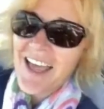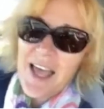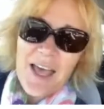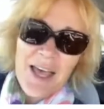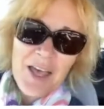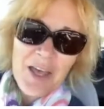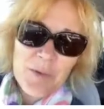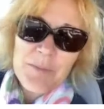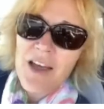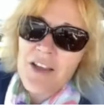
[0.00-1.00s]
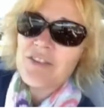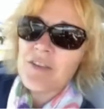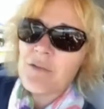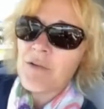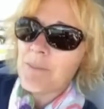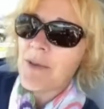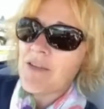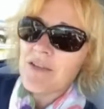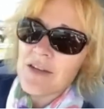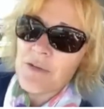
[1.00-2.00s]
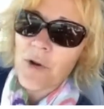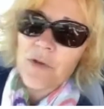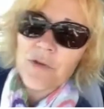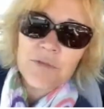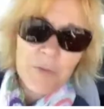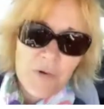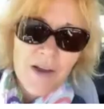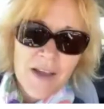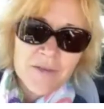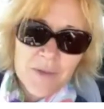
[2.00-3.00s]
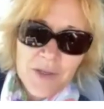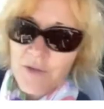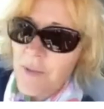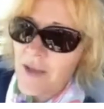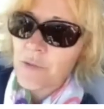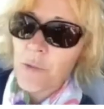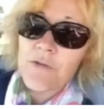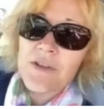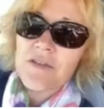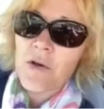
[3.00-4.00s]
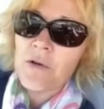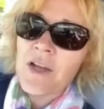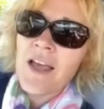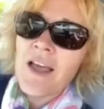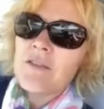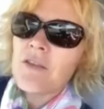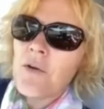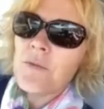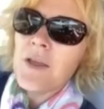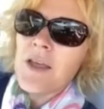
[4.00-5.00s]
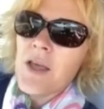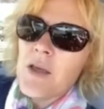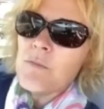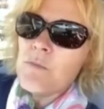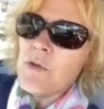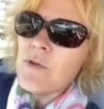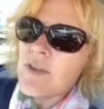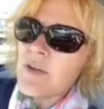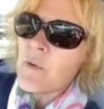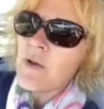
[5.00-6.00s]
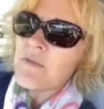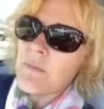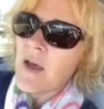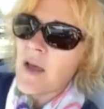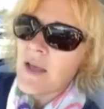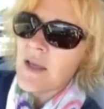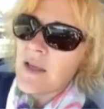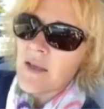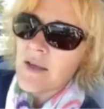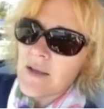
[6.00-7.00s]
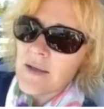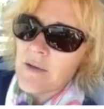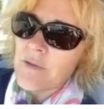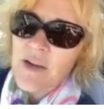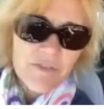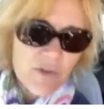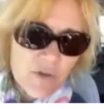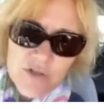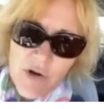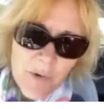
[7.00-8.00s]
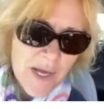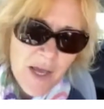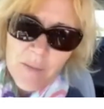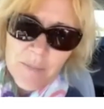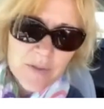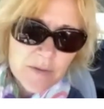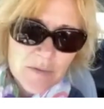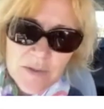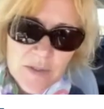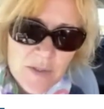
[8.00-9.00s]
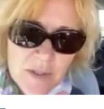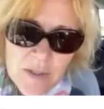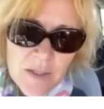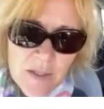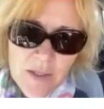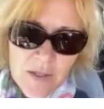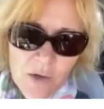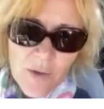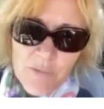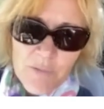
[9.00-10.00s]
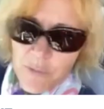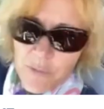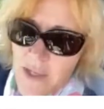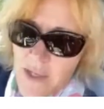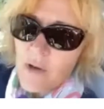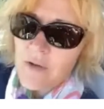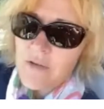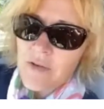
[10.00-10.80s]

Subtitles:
And we marched in the Pasadena Rose Parade when I was about 12 years old. So music was my refuge growing up. It really was.